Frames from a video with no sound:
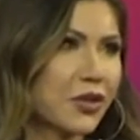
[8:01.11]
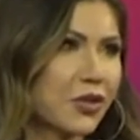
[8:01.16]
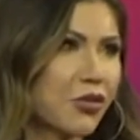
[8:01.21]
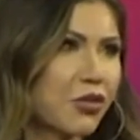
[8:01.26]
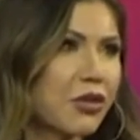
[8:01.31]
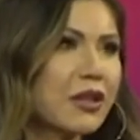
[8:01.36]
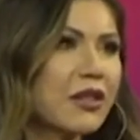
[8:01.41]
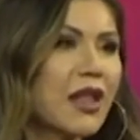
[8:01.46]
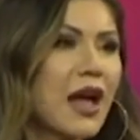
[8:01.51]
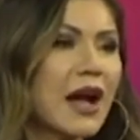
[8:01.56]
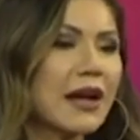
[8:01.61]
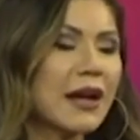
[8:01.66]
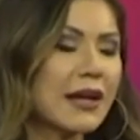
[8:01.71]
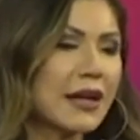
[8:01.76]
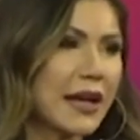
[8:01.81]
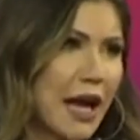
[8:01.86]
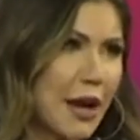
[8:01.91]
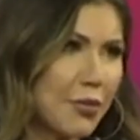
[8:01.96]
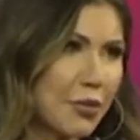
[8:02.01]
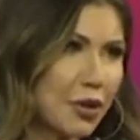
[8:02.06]
The gridlock
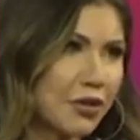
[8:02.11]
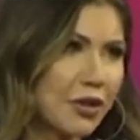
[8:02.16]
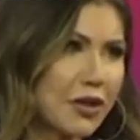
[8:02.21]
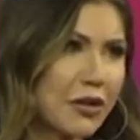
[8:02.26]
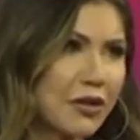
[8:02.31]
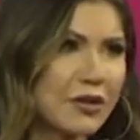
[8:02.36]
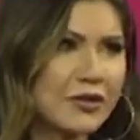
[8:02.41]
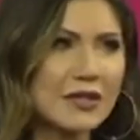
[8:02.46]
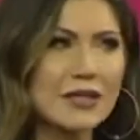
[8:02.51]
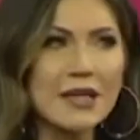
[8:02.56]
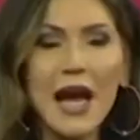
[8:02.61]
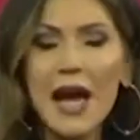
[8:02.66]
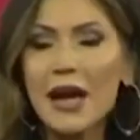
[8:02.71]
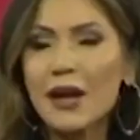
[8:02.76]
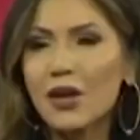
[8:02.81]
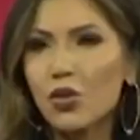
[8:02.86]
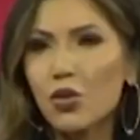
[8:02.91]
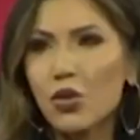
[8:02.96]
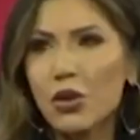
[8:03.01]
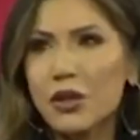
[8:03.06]
on Capitol Hill is
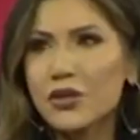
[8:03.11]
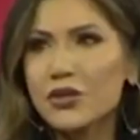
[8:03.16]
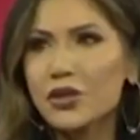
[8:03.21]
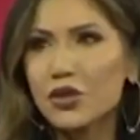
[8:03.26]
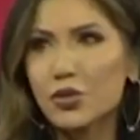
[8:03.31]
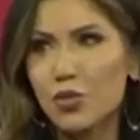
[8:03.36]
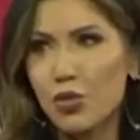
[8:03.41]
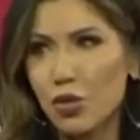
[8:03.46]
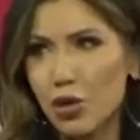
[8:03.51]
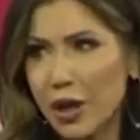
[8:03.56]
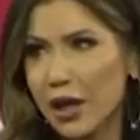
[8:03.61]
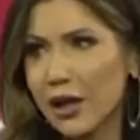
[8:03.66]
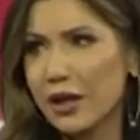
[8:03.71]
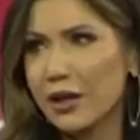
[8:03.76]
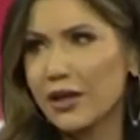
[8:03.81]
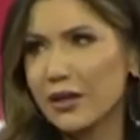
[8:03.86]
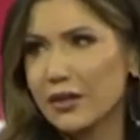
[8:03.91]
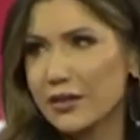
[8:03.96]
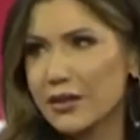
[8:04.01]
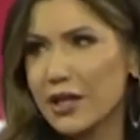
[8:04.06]
not going to
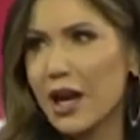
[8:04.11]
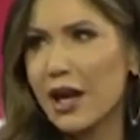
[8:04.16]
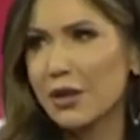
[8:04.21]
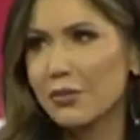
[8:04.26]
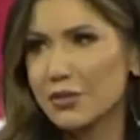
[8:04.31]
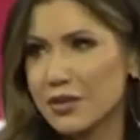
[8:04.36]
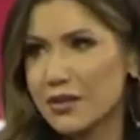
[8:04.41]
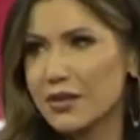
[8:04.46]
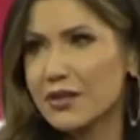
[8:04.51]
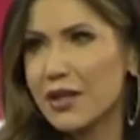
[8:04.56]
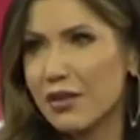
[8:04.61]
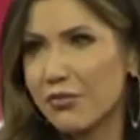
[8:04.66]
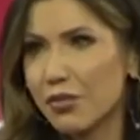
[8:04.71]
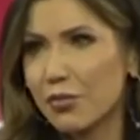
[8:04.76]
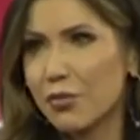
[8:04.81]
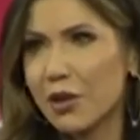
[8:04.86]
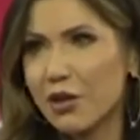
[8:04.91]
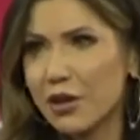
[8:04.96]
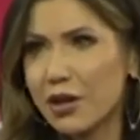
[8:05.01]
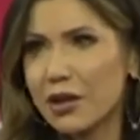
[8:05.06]
break in time to save
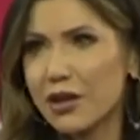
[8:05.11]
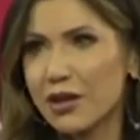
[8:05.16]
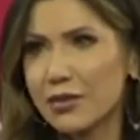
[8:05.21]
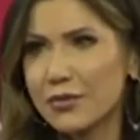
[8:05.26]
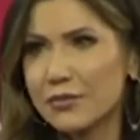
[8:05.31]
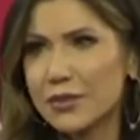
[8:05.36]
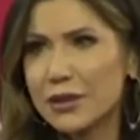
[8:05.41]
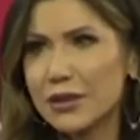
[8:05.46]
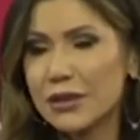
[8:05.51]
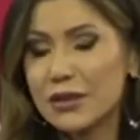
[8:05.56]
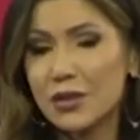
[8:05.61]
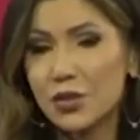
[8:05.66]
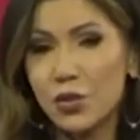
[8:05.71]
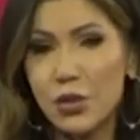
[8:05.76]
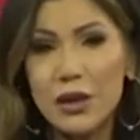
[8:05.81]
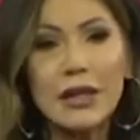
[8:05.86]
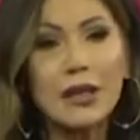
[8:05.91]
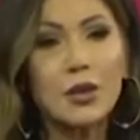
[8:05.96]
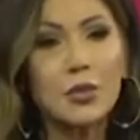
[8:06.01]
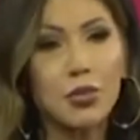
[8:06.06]
America.
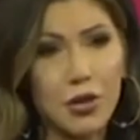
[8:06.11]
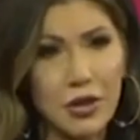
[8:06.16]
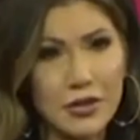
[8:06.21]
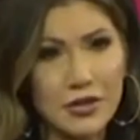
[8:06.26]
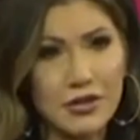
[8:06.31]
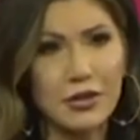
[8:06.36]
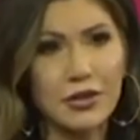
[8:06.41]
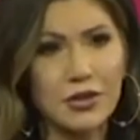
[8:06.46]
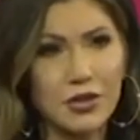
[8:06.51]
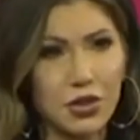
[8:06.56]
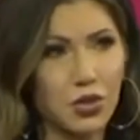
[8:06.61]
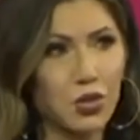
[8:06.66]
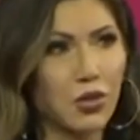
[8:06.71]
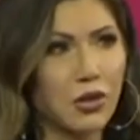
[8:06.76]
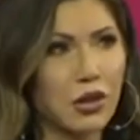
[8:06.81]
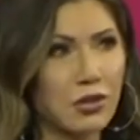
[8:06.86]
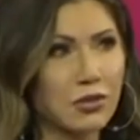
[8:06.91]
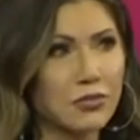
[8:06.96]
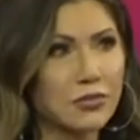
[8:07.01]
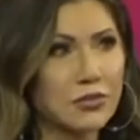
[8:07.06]
We need a president who
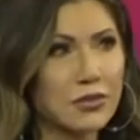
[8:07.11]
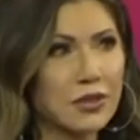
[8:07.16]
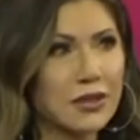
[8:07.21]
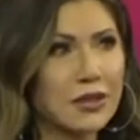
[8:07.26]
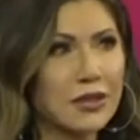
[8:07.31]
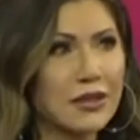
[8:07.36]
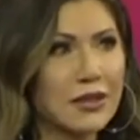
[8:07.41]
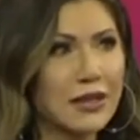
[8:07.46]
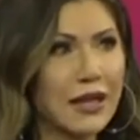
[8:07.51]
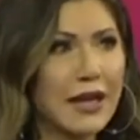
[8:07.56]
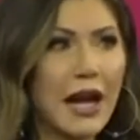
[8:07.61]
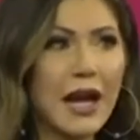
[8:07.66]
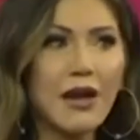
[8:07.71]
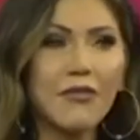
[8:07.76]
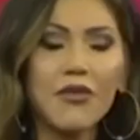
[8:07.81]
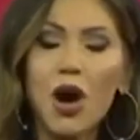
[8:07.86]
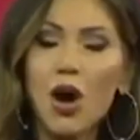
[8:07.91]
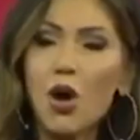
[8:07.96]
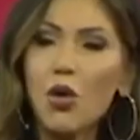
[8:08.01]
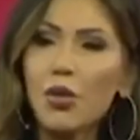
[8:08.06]
will. And I
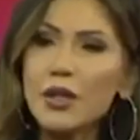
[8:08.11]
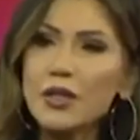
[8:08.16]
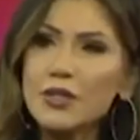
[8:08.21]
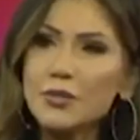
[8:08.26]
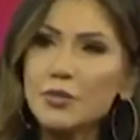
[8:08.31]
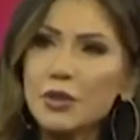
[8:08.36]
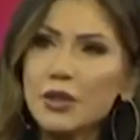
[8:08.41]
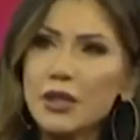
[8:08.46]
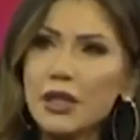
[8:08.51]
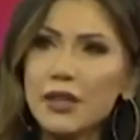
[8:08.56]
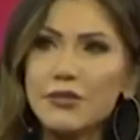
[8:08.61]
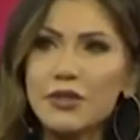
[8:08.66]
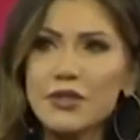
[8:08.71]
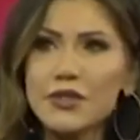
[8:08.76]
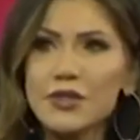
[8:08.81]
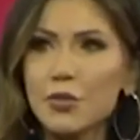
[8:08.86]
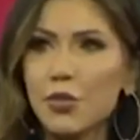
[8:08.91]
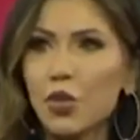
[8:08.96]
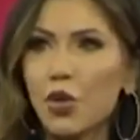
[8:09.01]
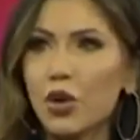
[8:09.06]
have always believed
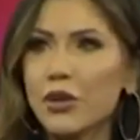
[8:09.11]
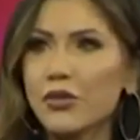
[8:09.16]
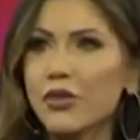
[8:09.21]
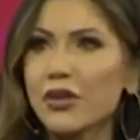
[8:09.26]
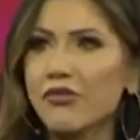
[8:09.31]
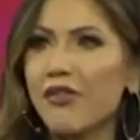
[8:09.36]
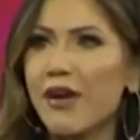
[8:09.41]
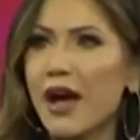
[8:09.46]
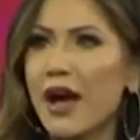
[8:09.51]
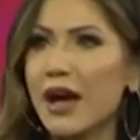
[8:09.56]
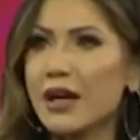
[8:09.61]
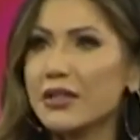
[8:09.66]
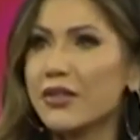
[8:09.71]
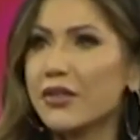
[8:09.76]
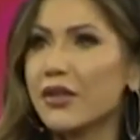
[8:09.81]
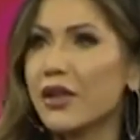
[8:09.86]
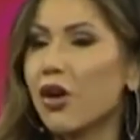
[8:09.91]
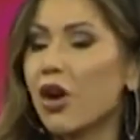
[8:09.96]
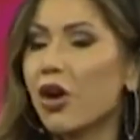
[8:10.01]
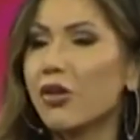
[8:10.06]
and supported the
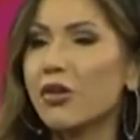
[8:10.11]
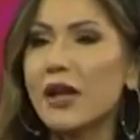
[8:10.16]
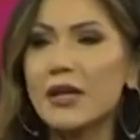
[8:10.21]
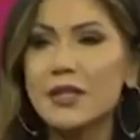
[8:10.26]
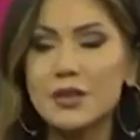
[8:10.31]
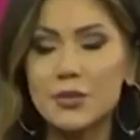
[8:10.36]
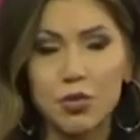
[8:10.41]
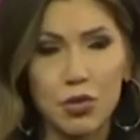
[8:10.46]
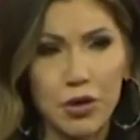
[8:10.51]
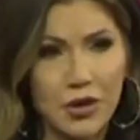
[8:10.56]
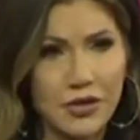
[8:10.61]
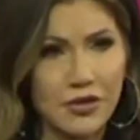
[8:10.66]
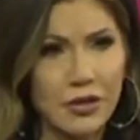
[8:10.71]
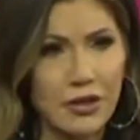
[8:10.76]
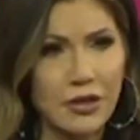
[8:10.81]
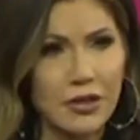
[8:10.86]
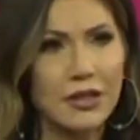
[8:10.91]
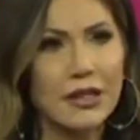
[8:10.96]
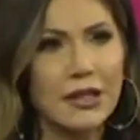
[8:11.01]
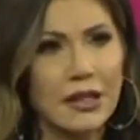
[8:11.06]
fact that our next
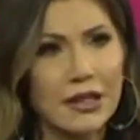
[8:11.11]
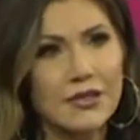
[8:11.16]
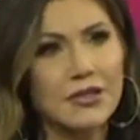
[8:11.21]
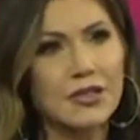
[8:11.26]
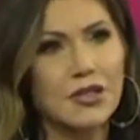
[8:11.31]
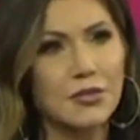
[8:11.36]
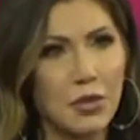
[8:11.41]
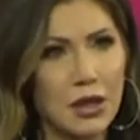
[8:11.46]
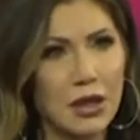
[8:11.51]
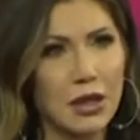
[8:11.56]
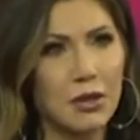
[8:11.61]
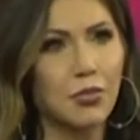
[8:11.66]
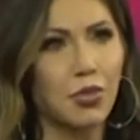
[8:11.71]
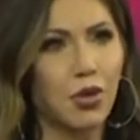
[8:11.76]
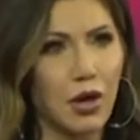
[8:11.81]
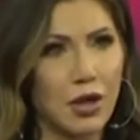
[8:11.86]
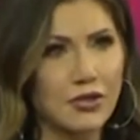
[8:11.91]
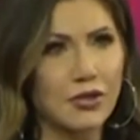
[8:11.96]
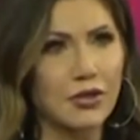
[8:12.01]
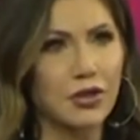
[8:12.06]
president needs to be
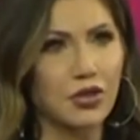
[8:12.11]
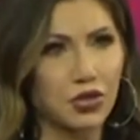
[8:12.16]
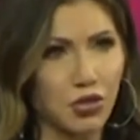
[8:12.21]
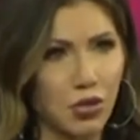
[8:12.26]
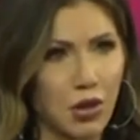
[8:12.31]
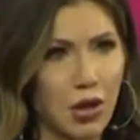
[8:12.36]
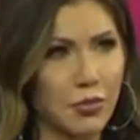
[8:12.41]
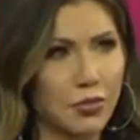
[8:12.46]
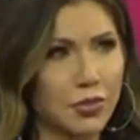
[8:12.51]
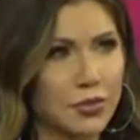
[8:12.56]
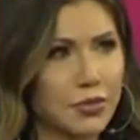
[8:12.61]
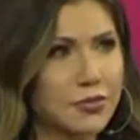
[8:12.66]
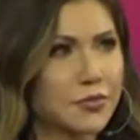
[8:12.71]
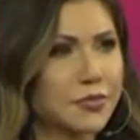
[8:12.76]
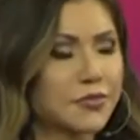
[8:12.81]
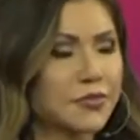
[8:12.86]
President Trump.